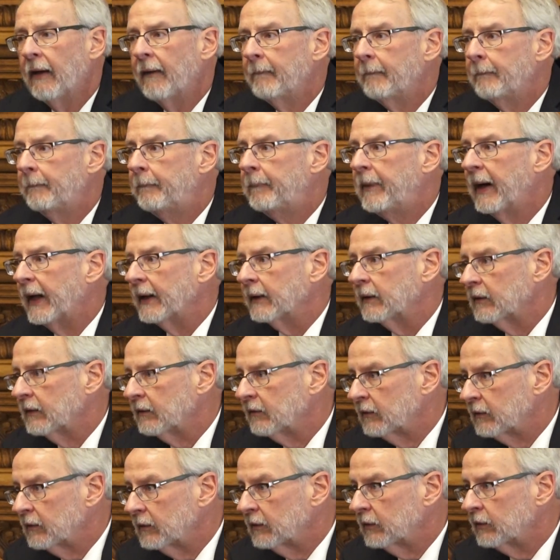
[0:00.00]
But
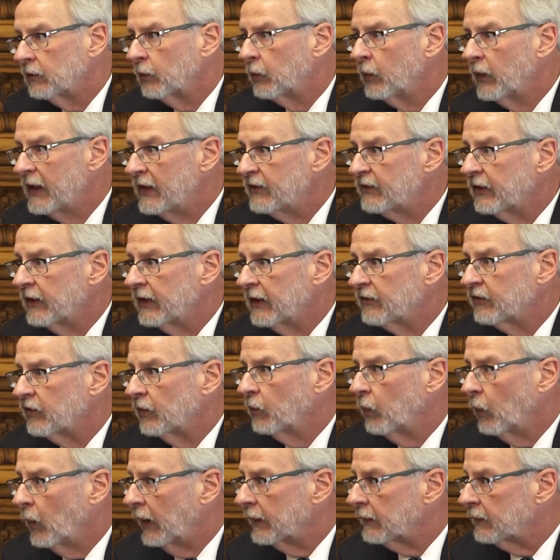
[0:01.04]
reason
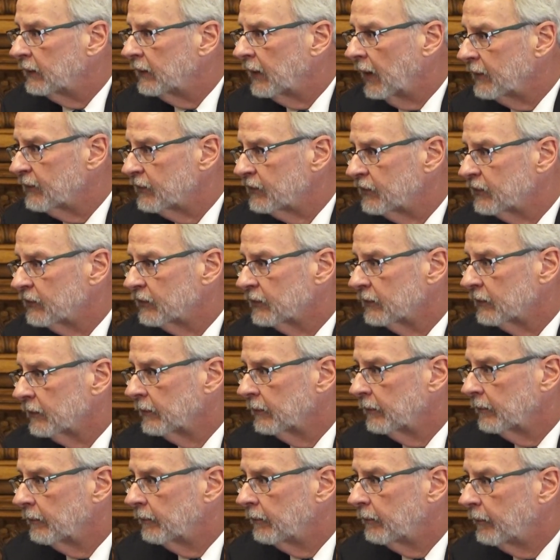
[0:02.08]
isn't what does
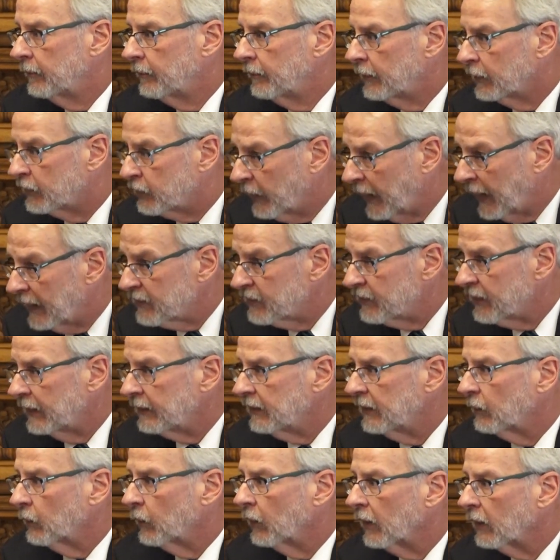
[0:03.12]
the
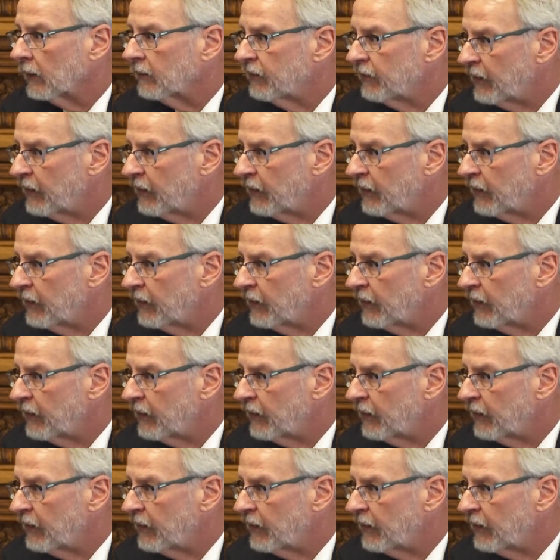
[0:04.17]
transcendent work.